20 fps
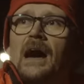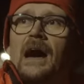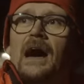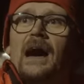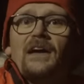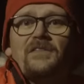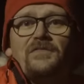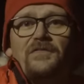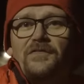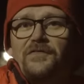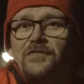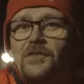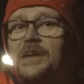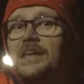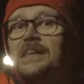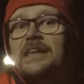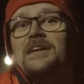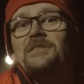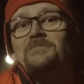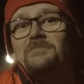I
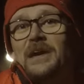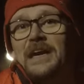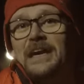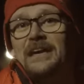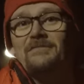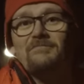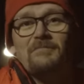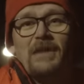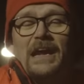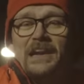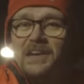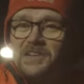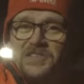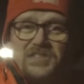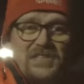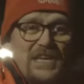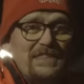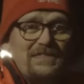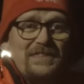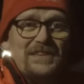freely admit, and I
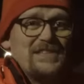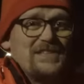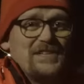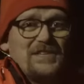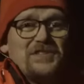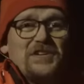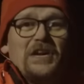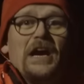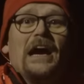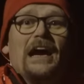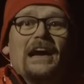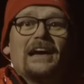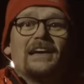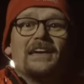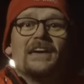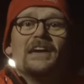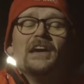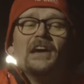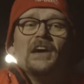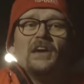said this to Jack,
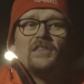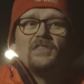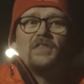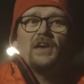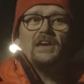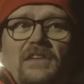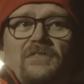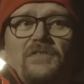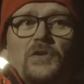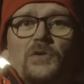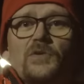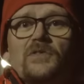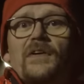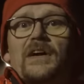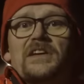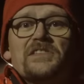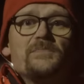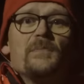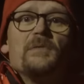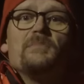that if you'd have
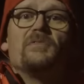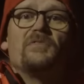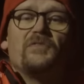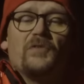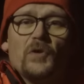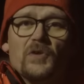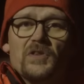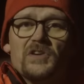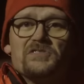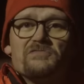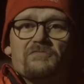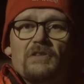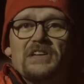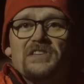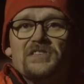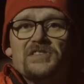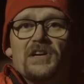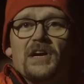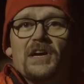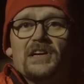asked me before this
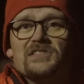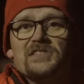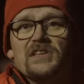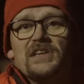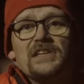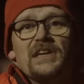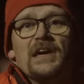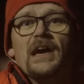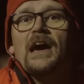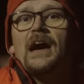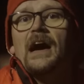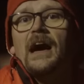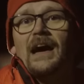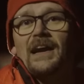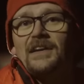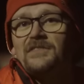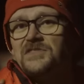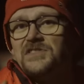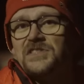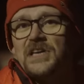race started,
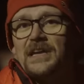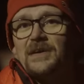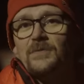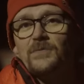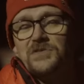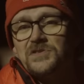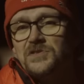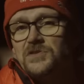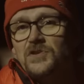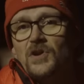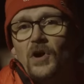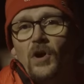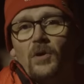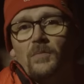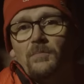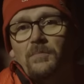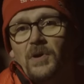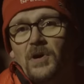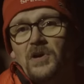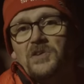I'd have said it was
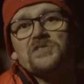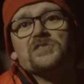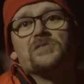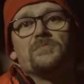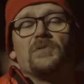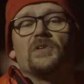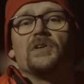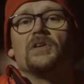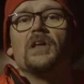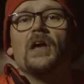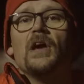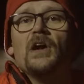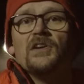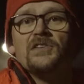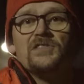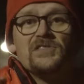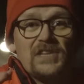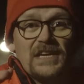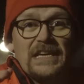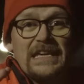not possible
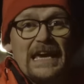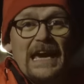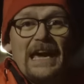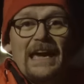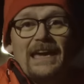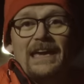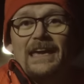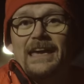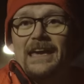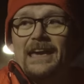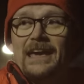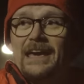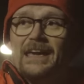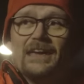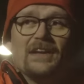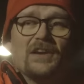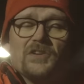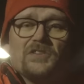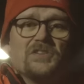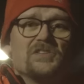to get here
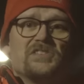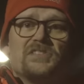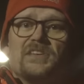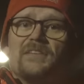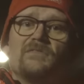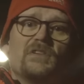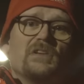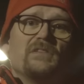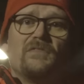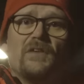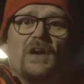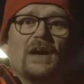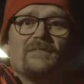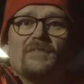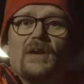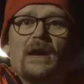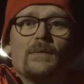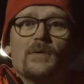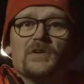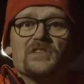in under 75
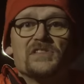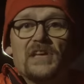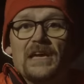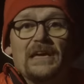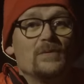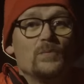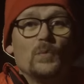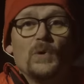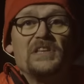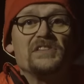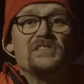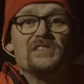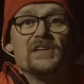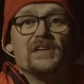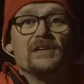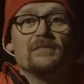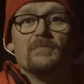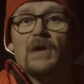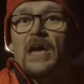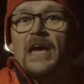hours in
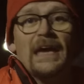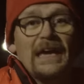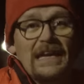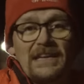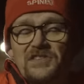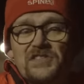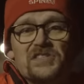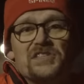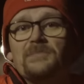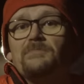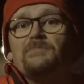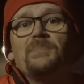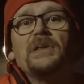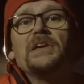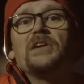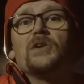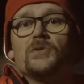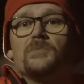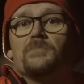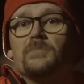winter. It
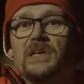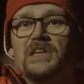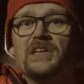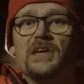simply couldn't be